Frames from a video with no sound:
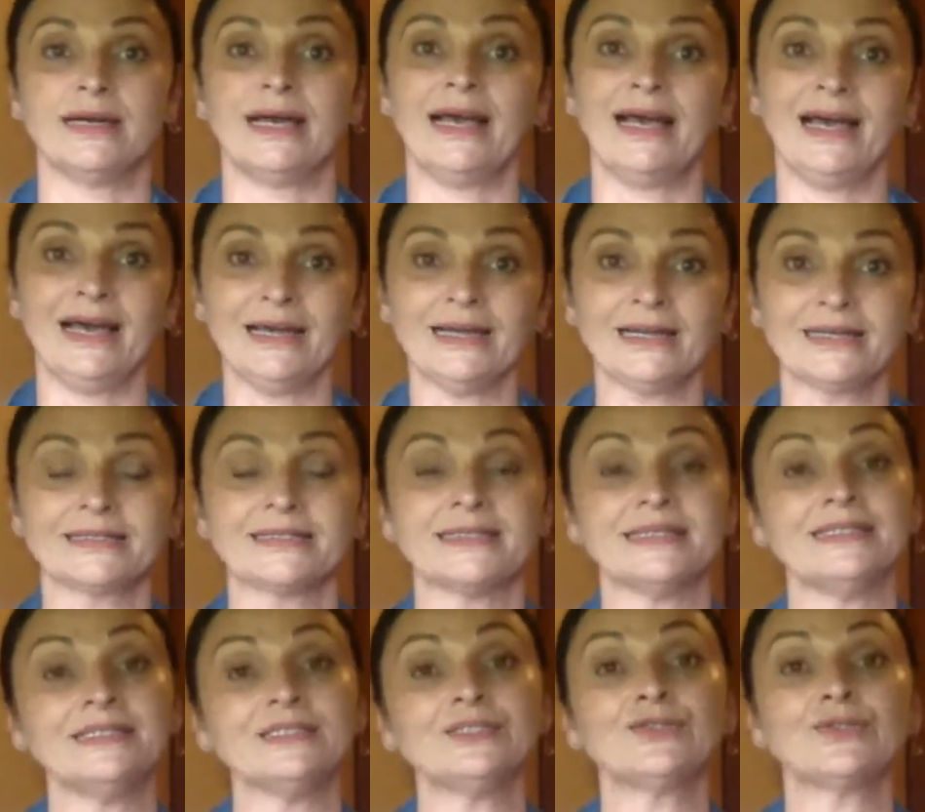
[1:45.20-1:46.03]

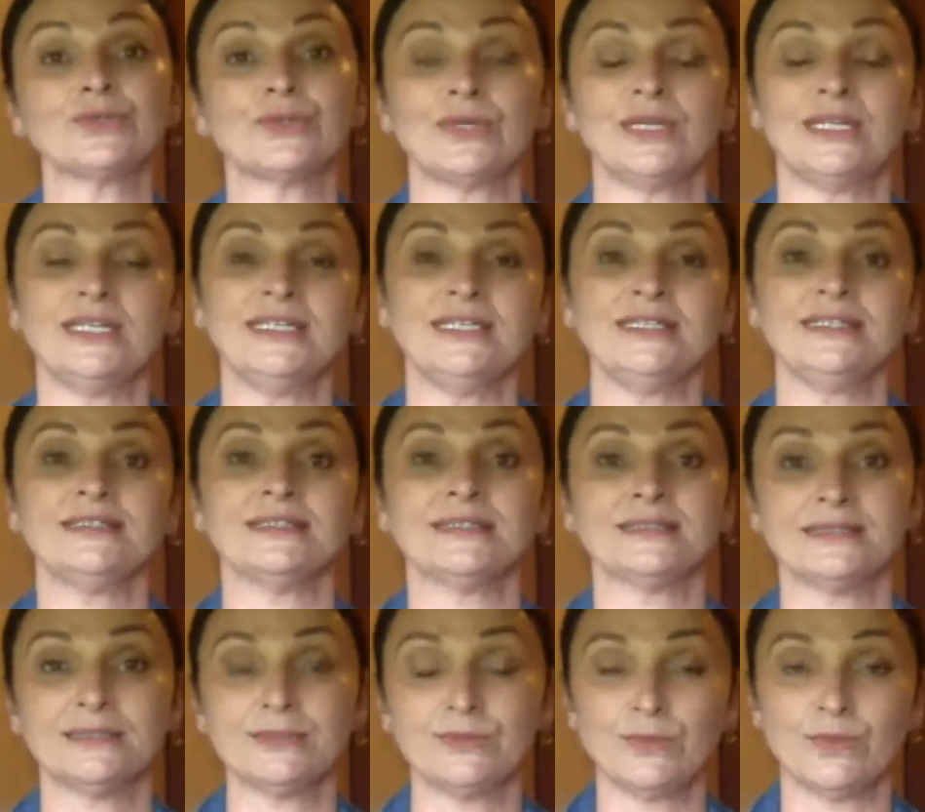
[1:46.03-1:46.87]
act and to lead
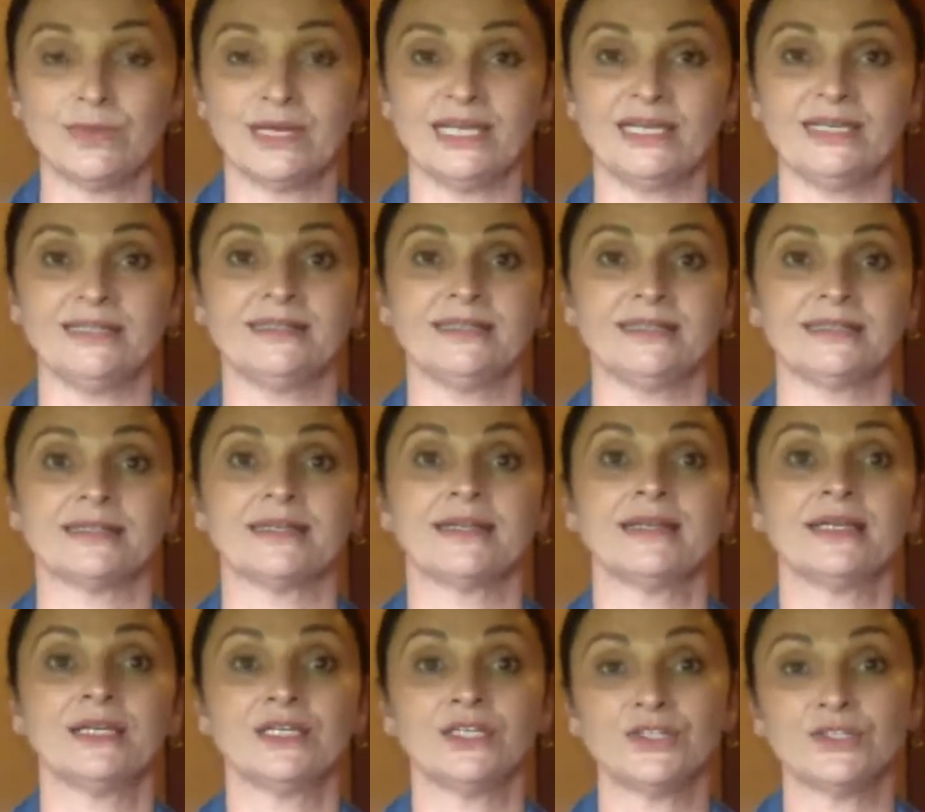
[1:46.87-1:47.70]
the way that
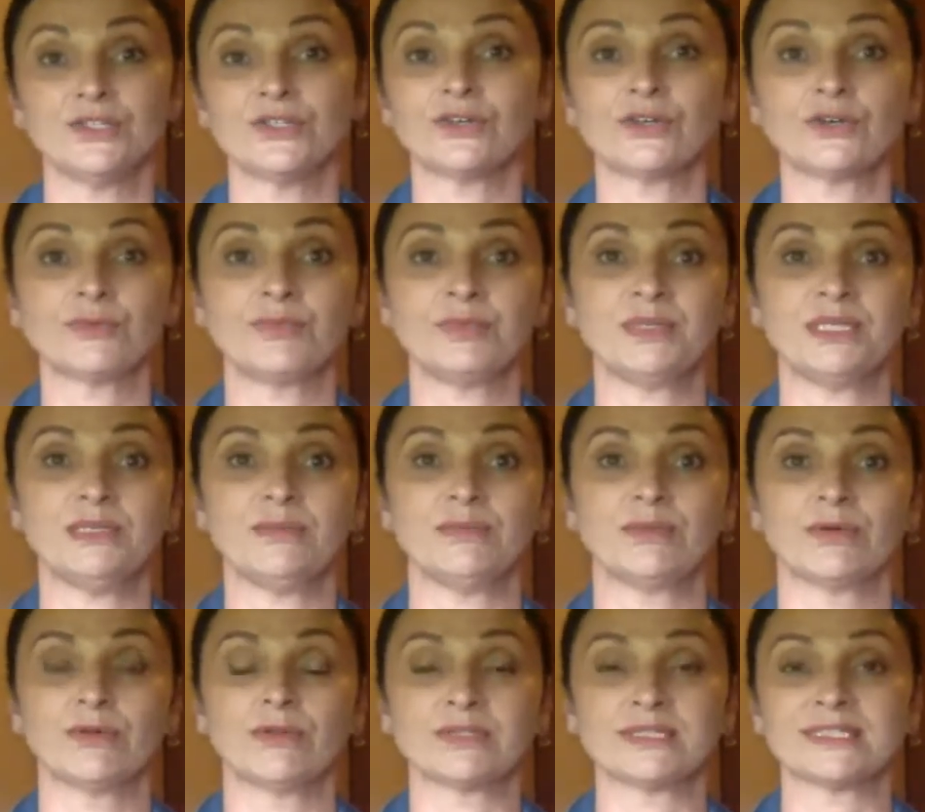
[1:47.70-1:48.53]
your
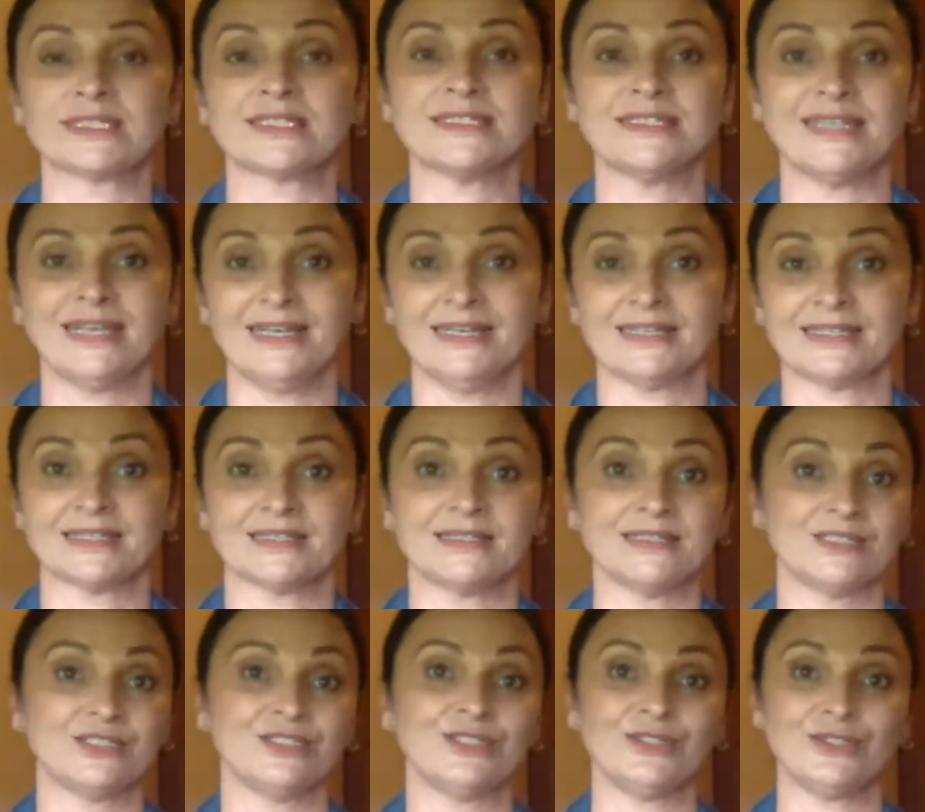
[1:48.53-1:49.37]
people
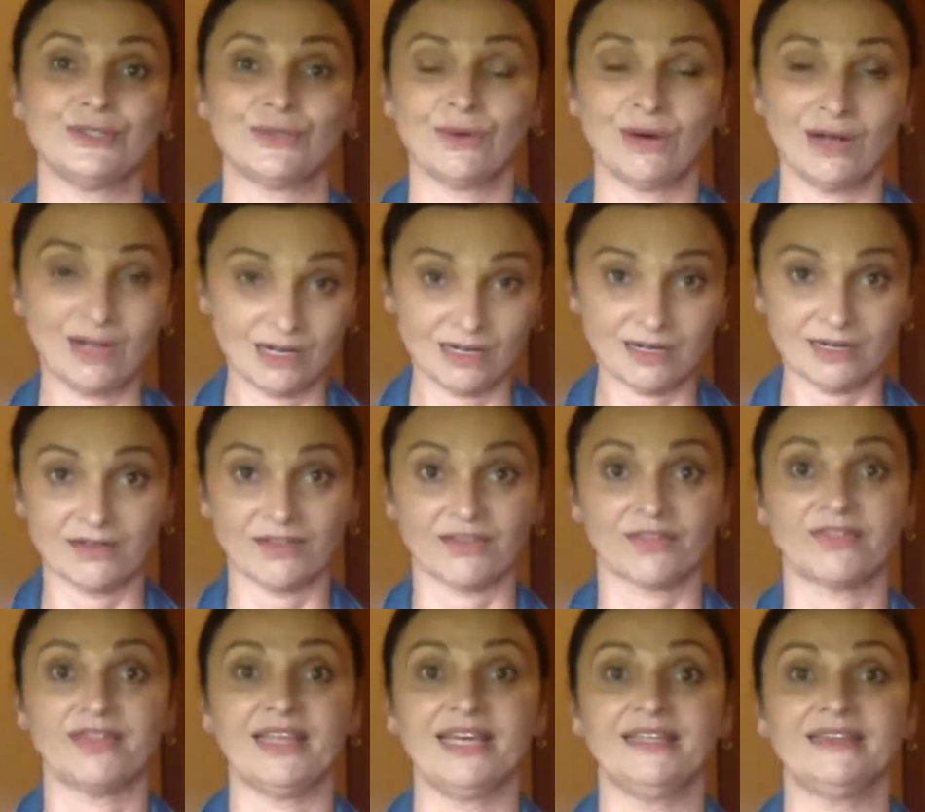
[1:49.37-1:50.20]
sense that you are
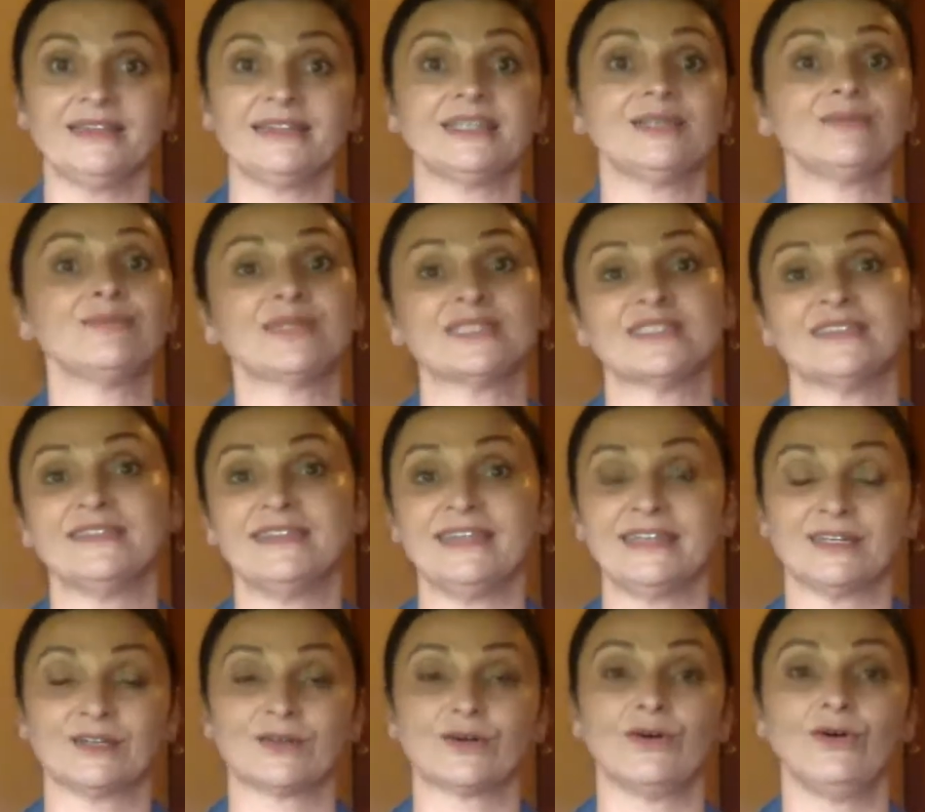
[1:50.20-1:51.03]
authentic, but that
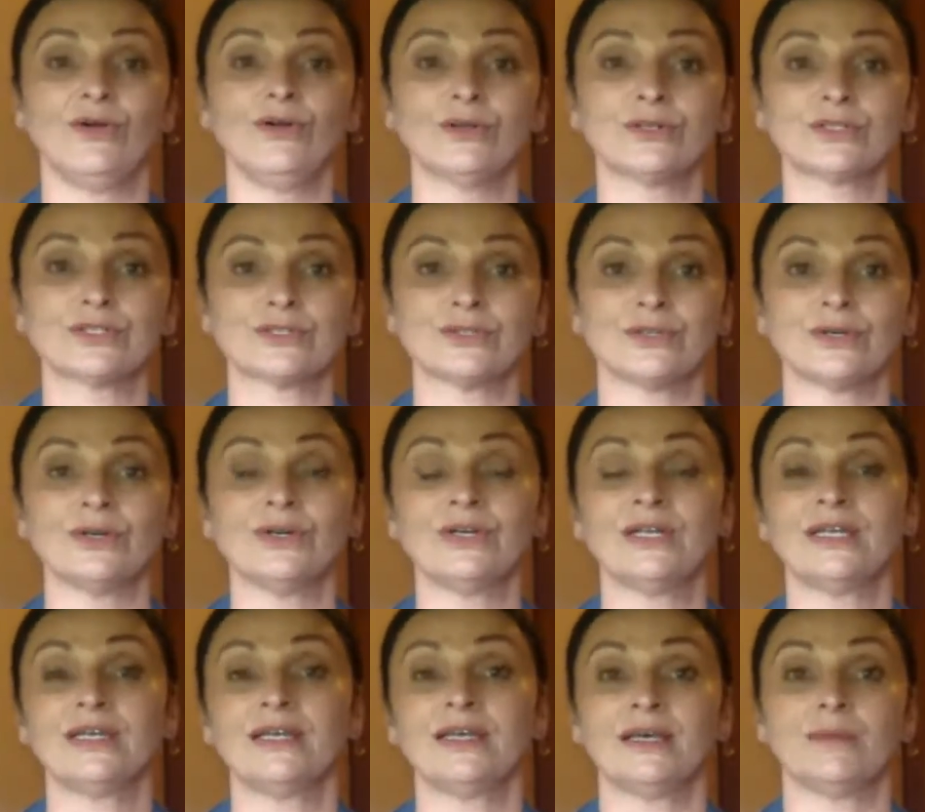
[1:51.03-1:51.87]
they are also
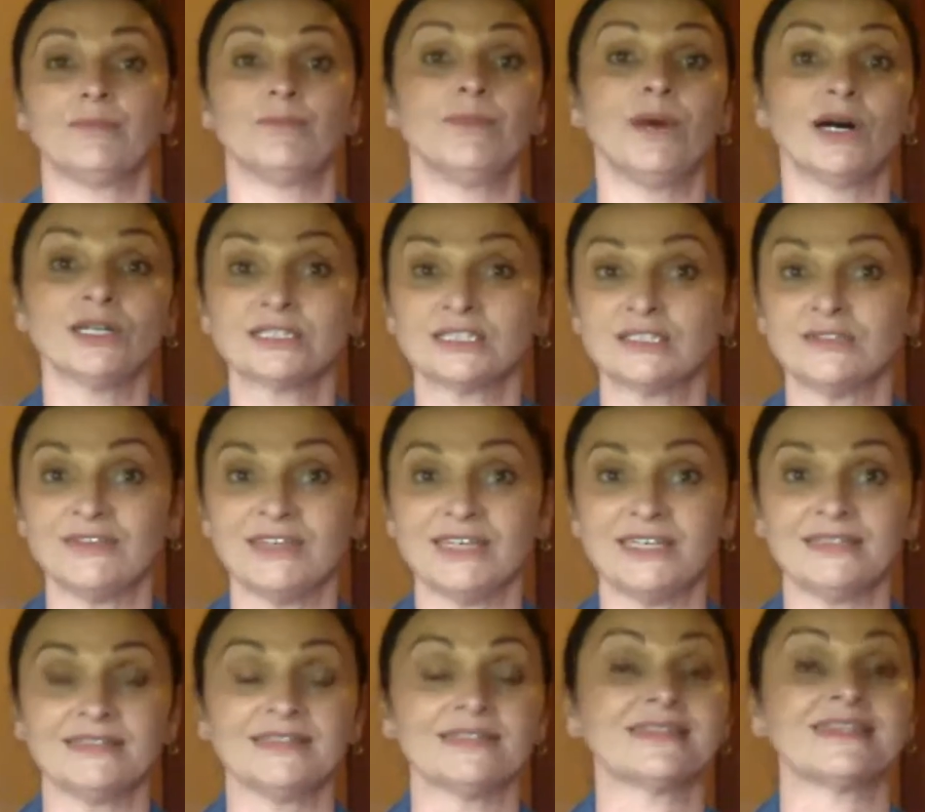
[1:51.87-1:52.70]

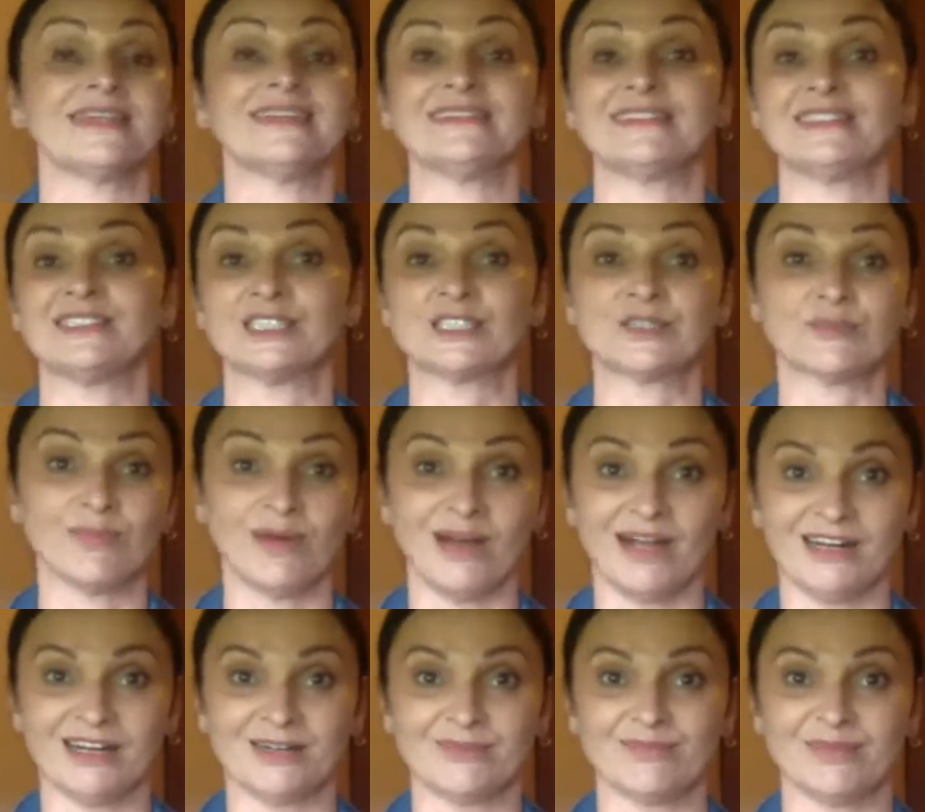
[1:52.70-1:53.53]
motivated and
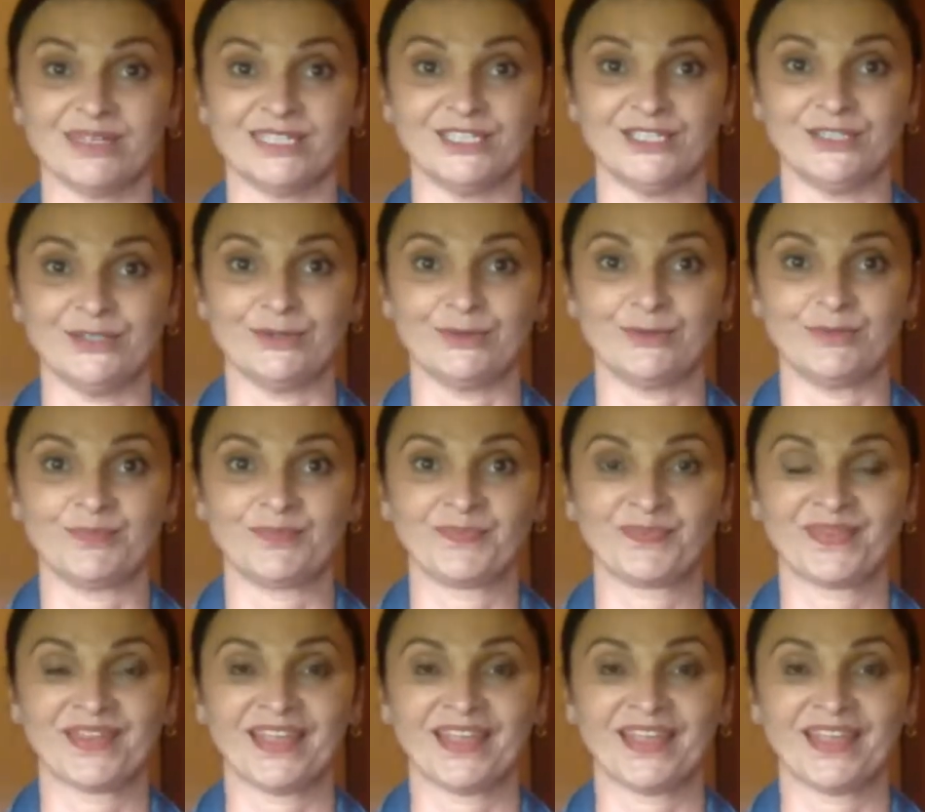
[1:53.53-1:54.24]
inspired by you.